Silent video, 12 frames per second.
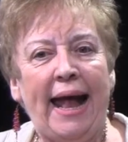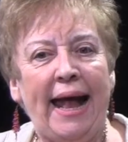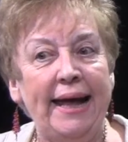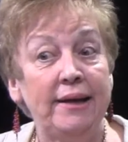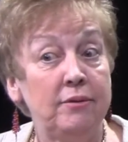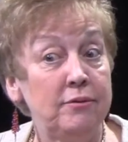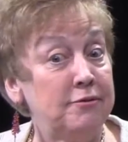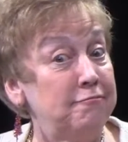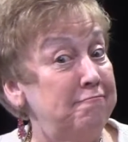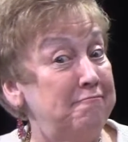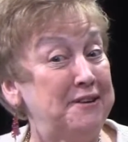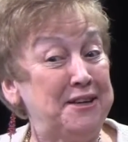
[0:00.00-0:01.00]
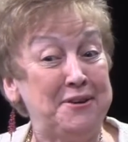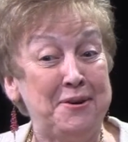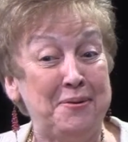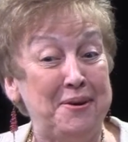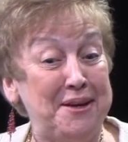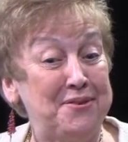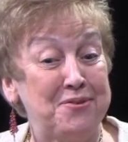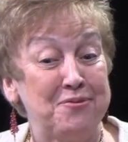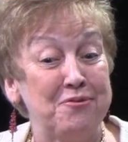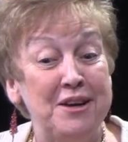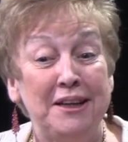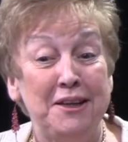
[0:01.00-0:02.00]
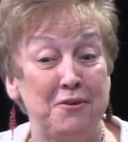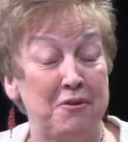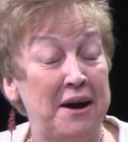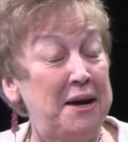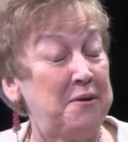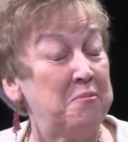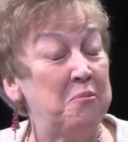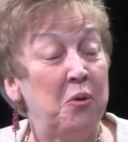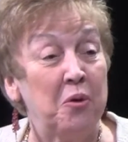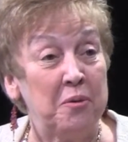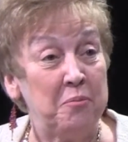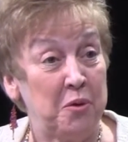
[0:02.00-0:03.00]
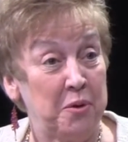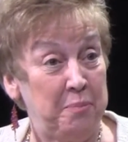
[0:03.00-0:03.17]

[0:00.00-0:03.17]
And you know, it's really great. More and more